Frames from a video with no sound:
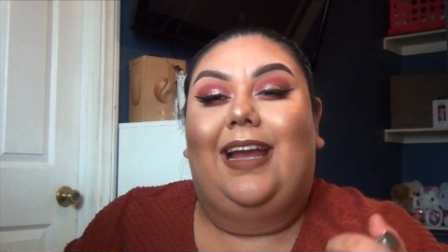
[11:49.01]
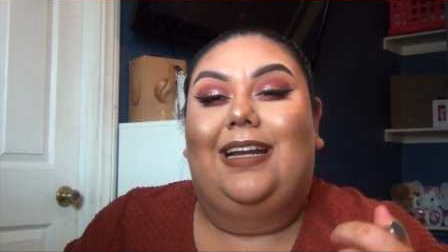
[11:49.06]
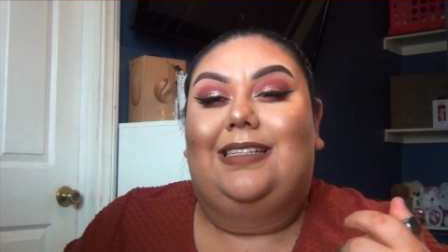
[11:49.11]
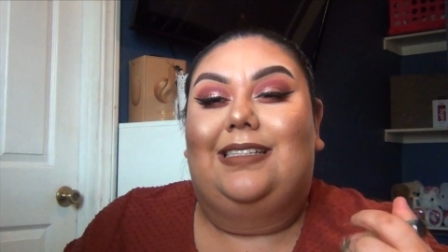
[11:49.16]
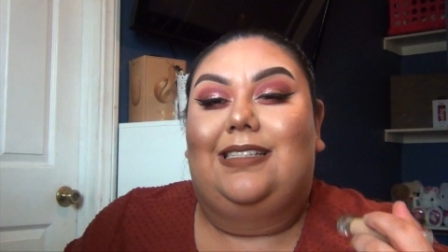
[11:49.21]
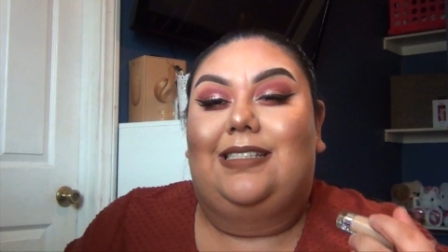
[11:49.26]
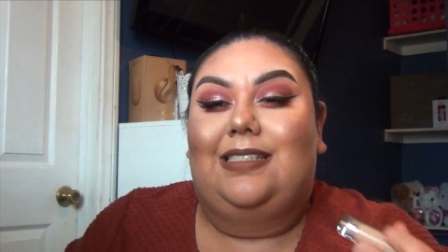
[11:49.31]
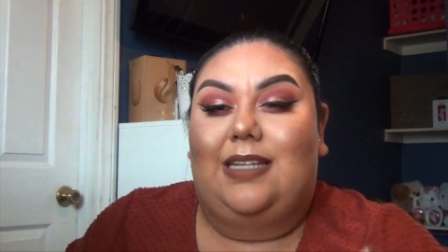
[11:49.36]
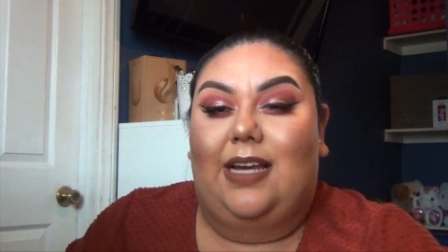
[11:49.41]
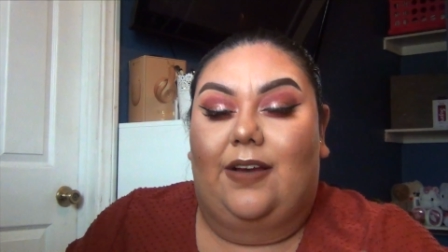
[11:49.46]

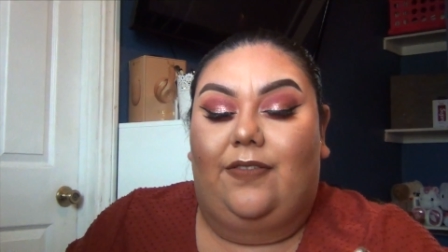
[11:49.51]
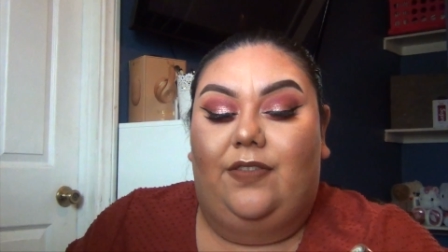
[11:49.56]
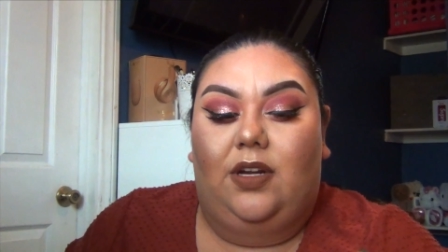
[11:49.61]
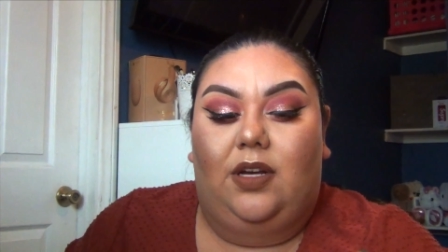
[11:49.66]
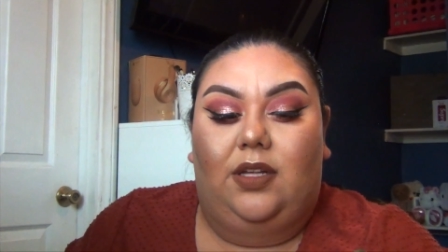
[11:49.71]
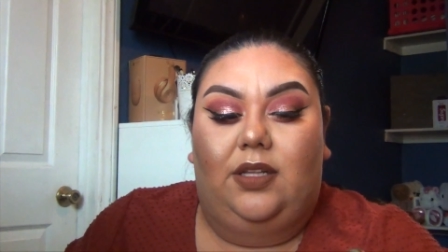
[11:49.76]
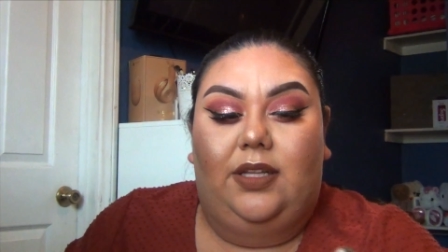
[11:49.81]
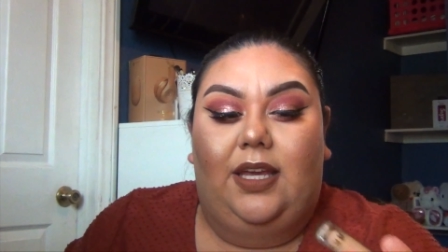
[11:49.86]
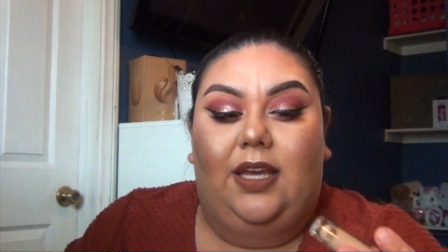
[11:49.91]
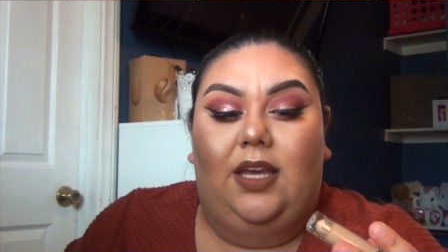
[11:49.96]
It's
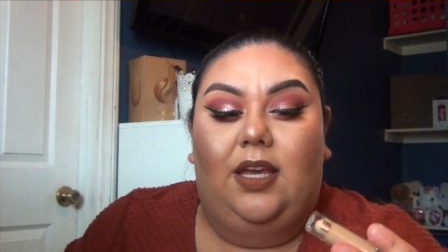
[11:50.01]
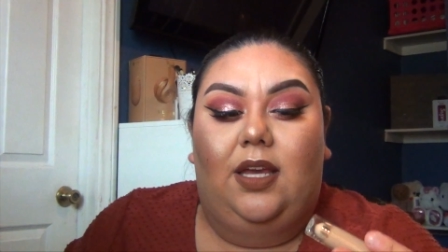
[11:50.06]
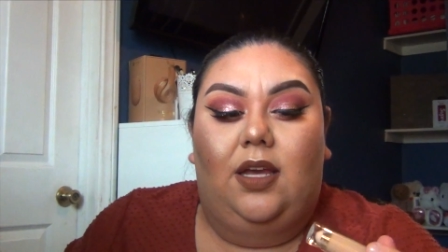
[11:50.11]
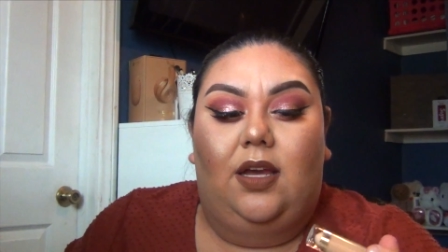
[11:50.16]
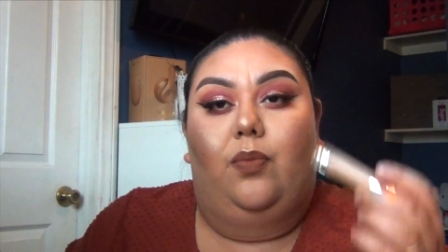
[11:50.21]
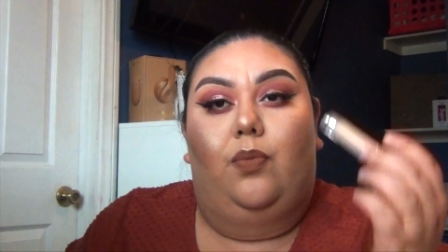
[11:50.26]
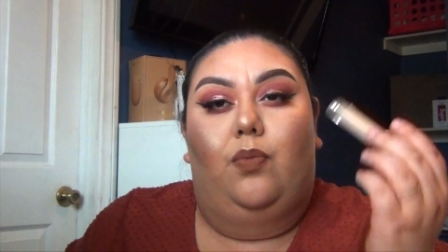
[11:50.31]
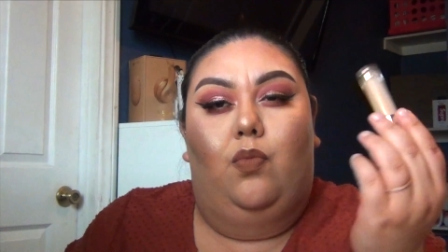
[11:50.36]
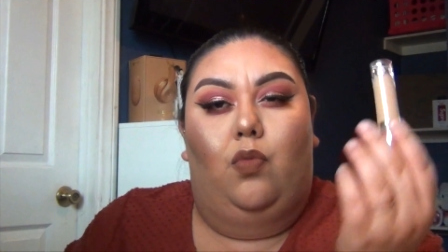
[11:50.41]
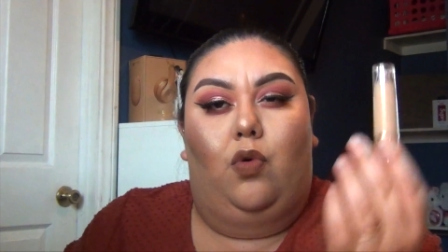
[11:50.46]
definitely
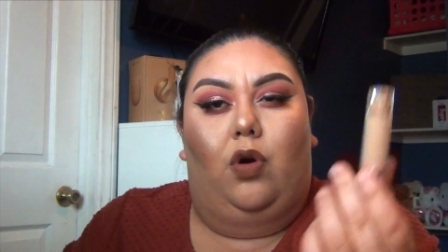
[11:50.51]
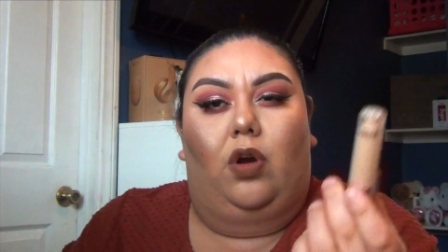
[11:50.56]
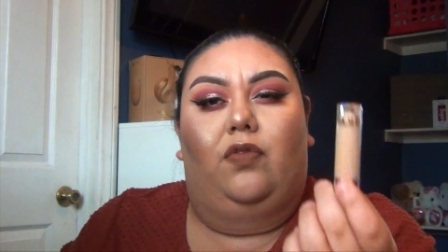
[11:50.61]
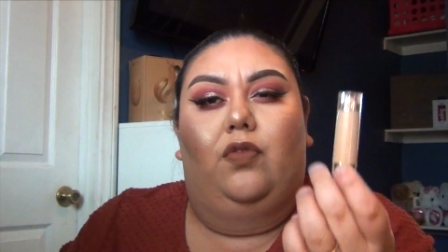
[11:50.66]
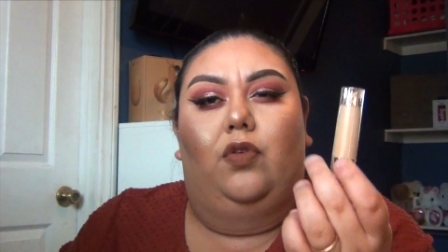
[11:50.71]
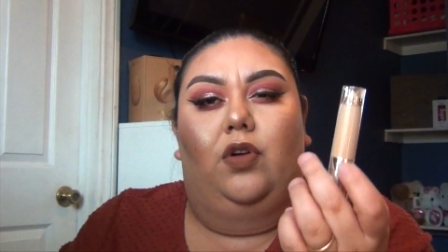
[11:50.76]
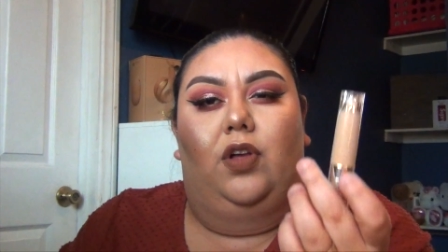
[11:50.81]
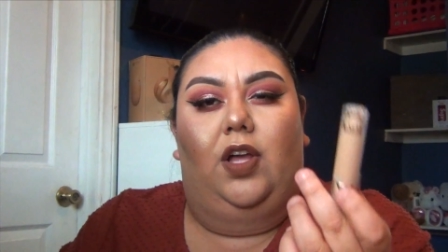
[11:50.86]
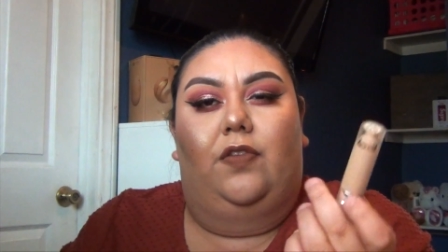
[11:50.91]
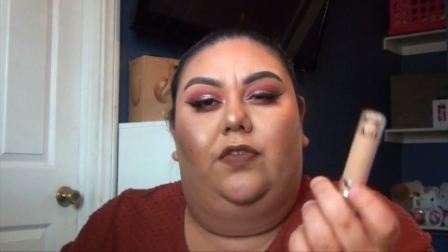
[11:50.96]
more
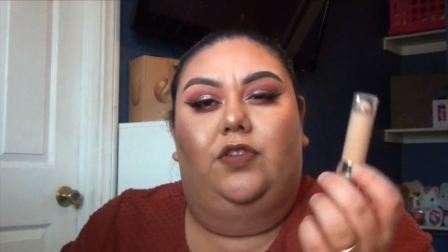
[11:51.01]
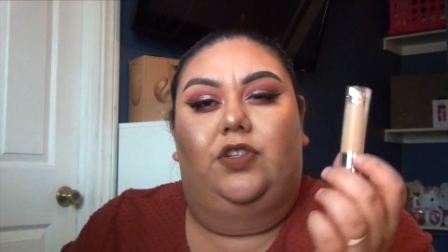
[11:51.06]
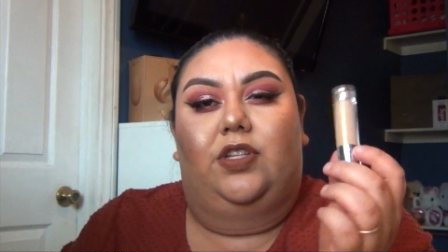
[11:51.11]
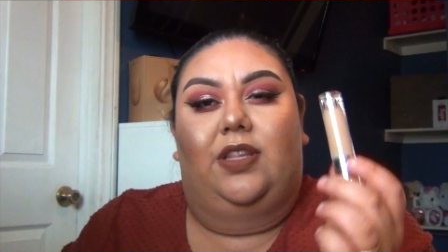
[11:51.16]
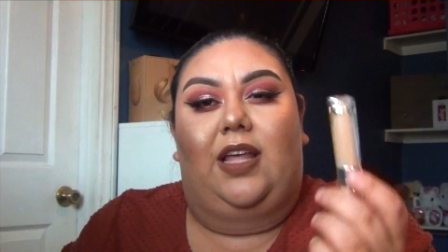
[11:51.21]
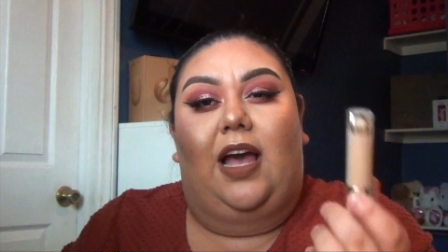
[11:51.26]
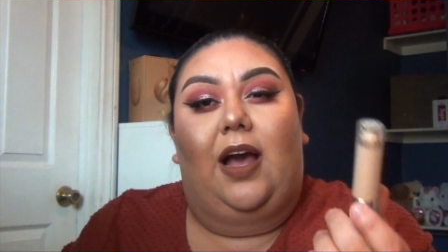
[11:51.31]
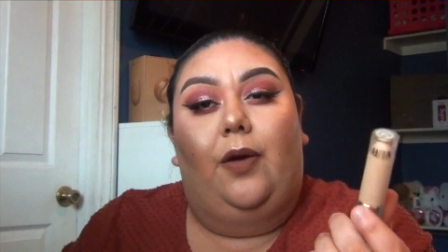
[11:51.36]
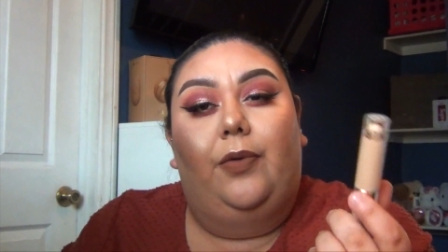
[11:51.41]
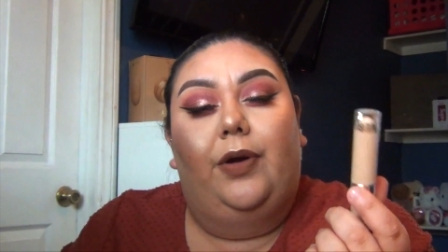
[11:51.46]
full coverage than
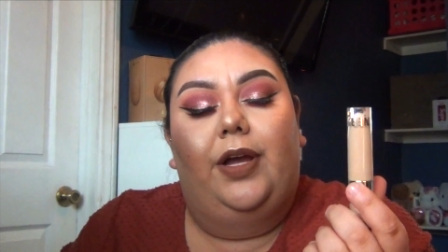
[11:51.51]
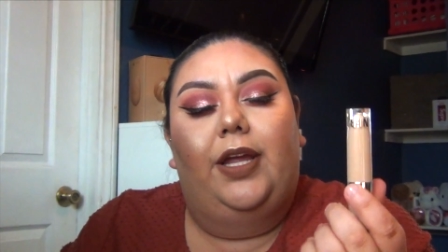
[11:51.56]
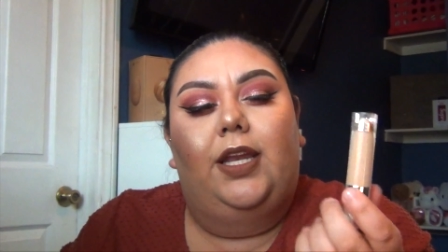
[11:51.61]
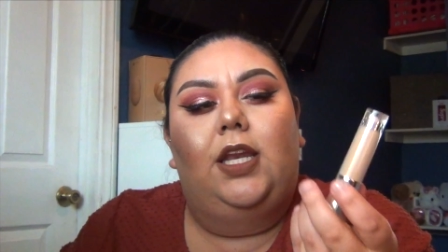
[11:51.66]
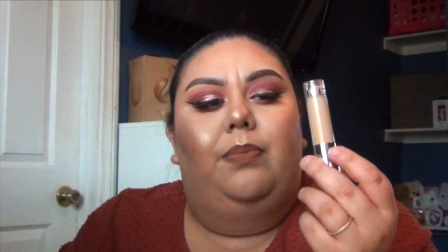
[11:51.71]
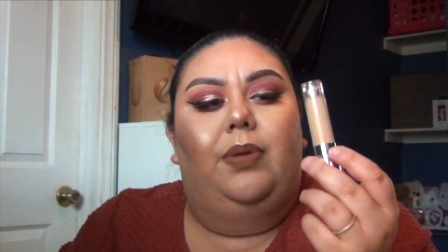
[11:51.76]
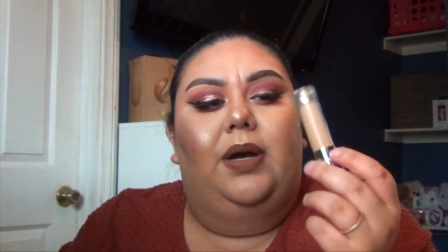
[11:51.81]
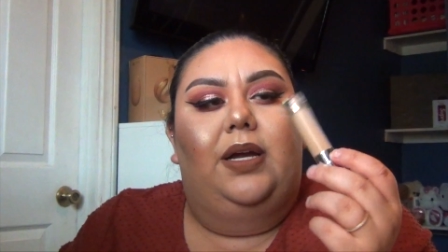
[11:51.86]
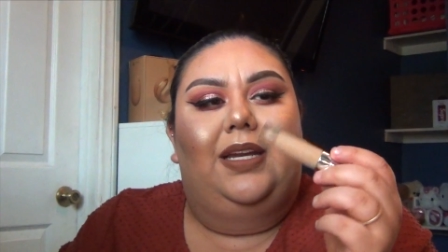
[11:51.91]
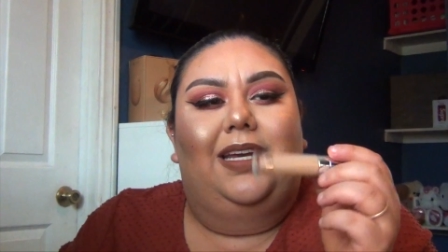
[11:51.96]
that one,
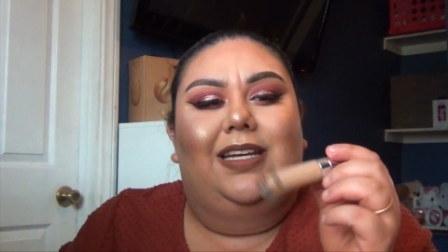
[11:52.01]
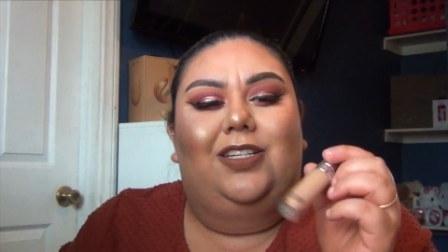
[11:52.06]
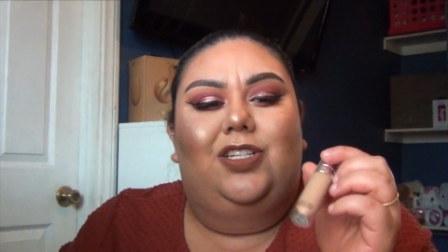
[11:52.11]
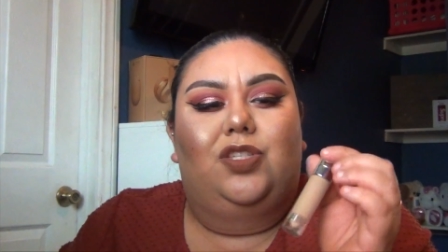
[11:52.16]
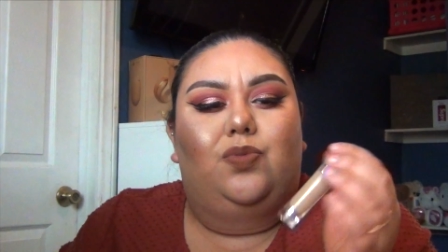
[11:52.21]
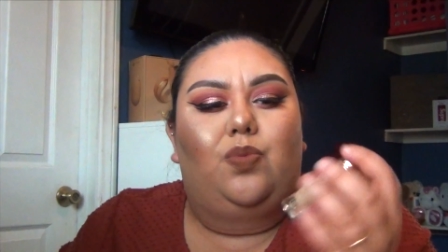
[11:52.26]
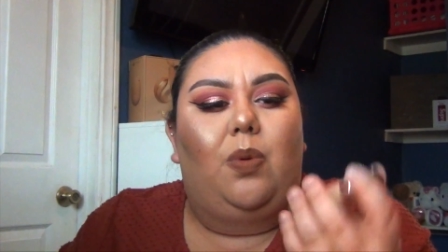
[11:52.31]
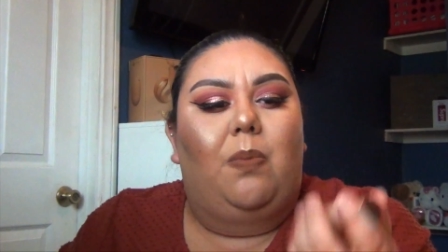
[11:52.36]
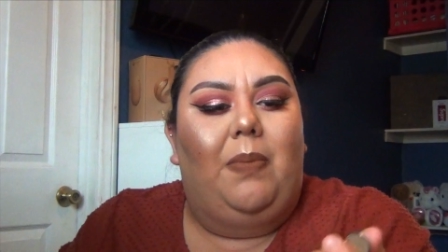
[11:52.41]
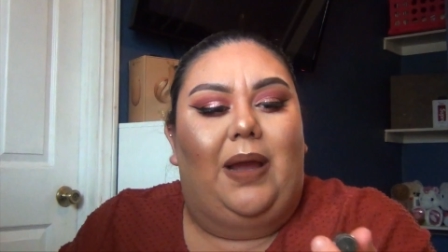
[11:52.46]
but it
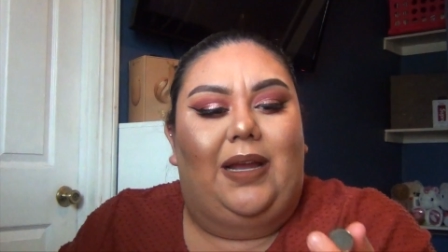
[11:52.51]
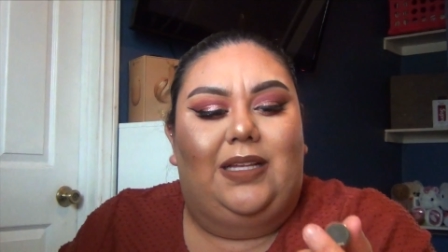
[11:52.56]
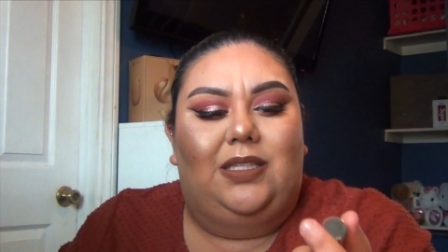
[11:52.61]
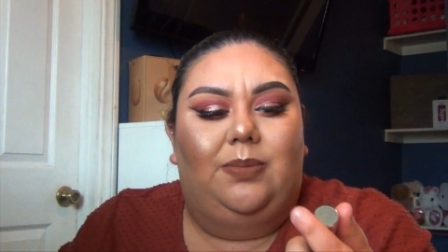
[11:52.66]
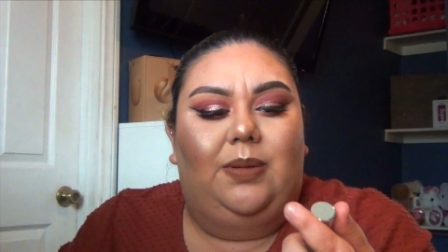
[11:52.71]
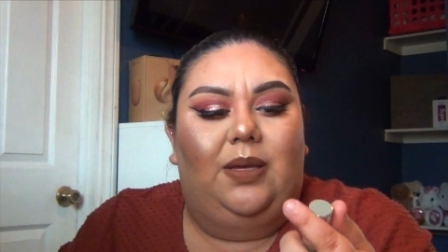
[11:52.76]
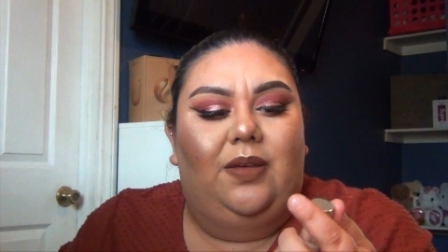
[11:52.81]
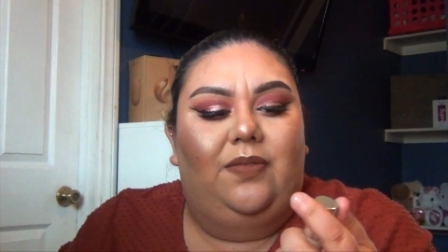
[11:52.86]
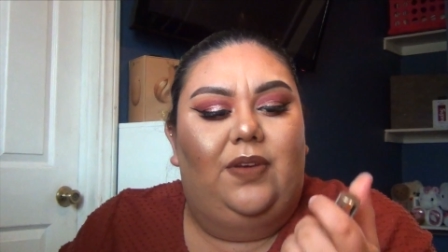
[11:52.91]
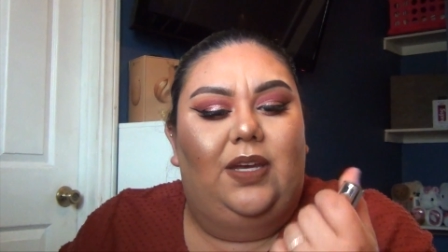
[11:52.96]
just reminds
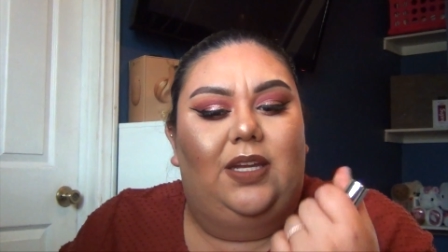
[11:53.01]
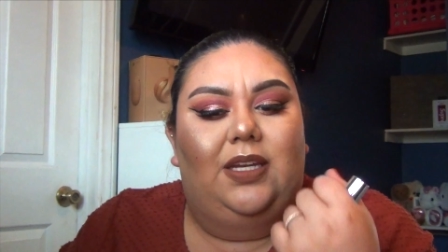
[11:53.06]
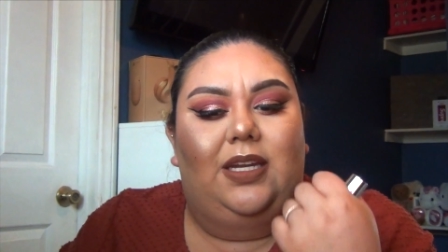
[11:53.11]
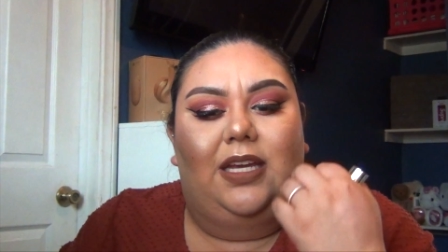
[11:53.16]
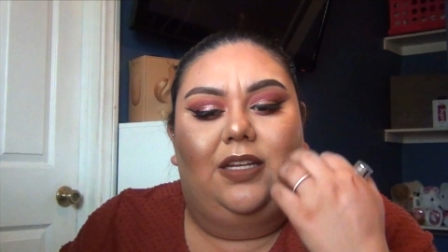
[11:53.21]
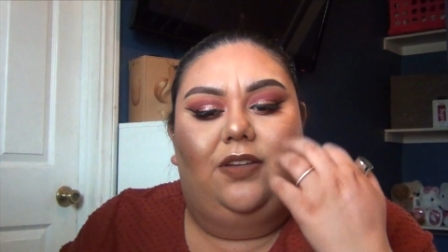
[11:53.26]
me of it.